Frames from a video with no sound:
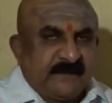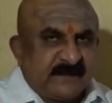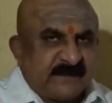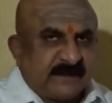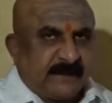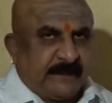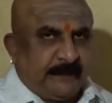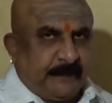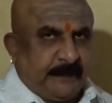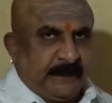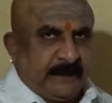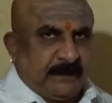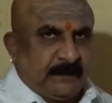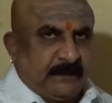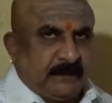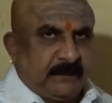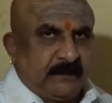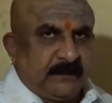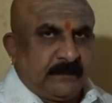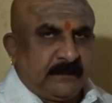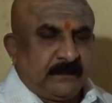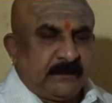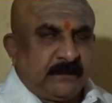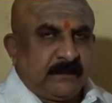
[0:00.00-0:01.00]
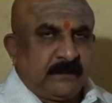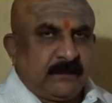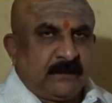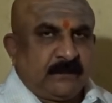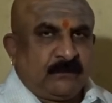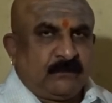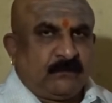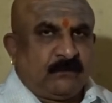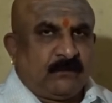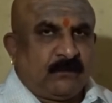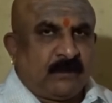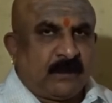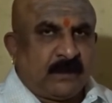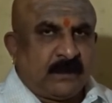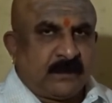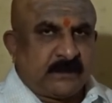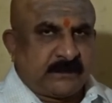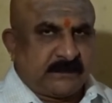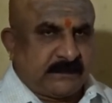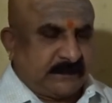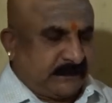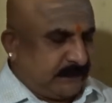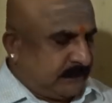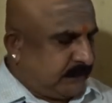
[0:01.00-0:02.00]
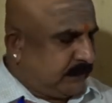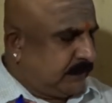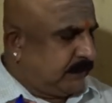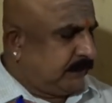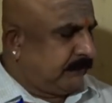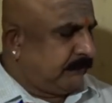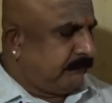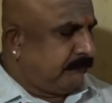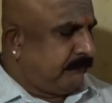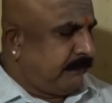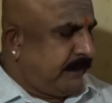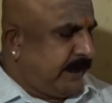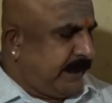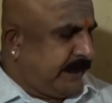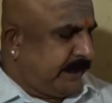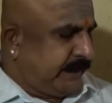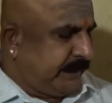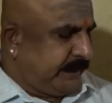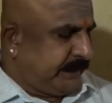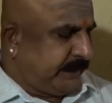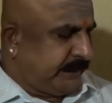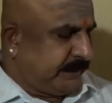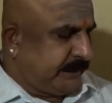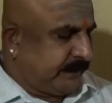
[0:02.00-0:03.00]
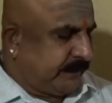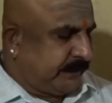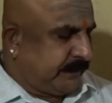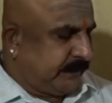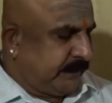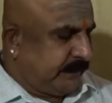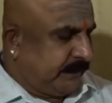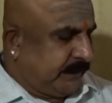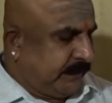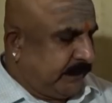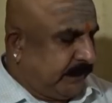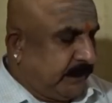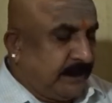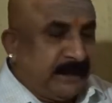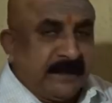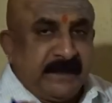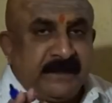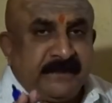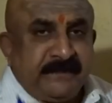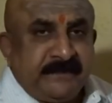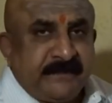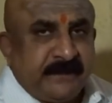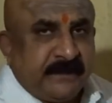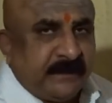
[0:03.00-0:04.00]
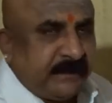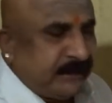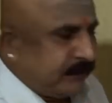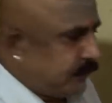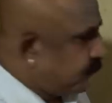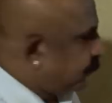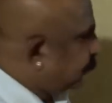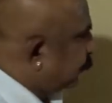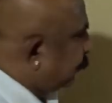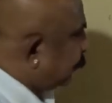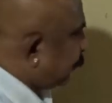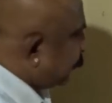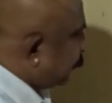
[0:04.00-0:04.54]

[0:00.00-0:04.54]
this couple was married in the year